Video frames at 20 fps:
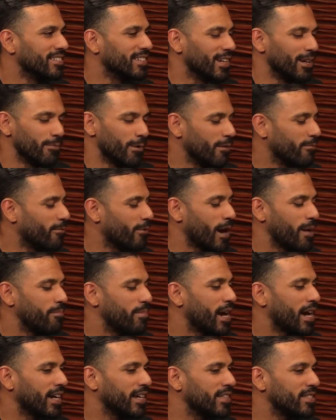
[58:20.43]
So he went right
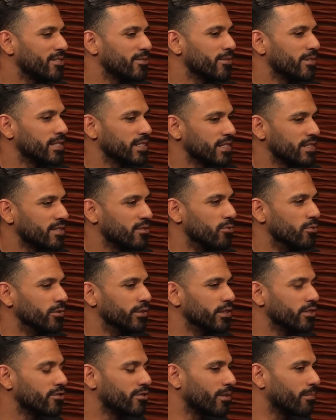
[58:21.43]
back into it as a school
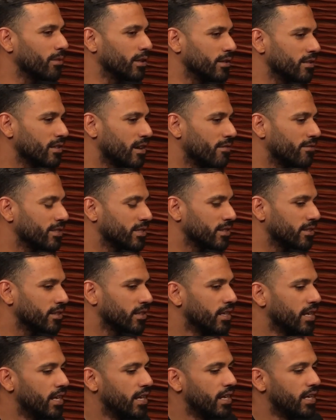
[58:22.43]
district police officer.
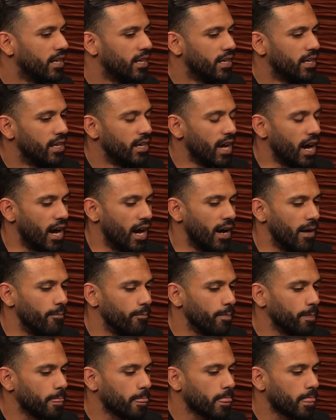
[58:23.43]

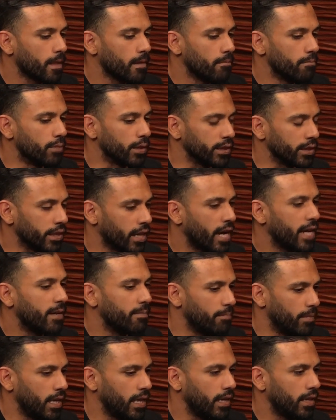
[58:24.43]
But like
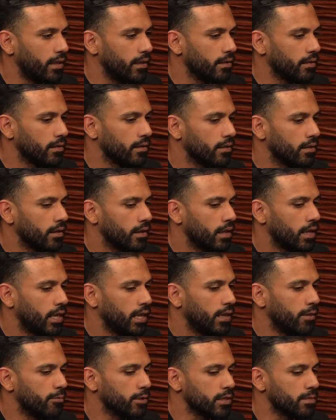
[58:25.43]
me,
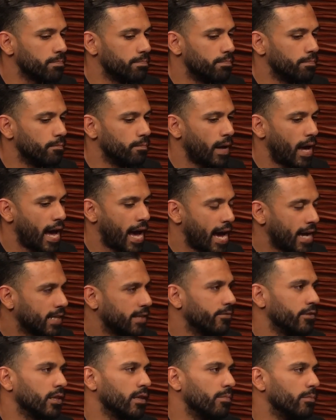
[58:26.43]
he was active
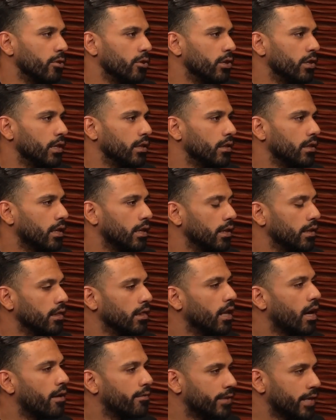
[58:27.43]
in the community, and he
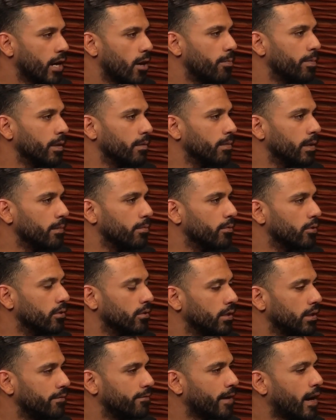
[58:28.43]
loved helping people, and
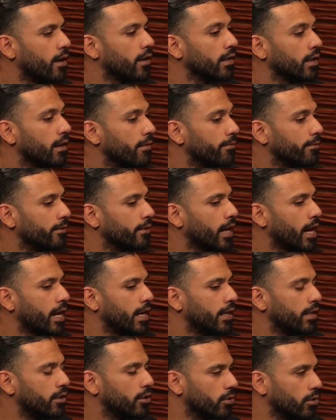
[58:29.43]
he found a love for that.
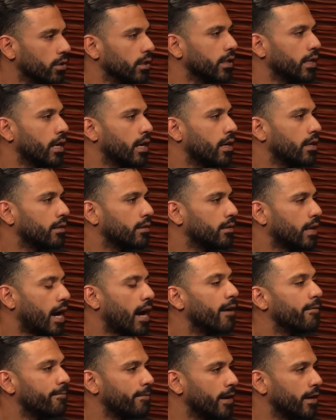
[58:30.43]
And early on,
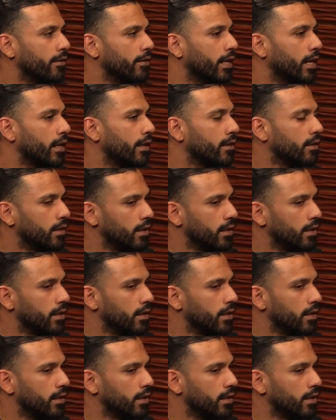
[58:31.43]
I found that.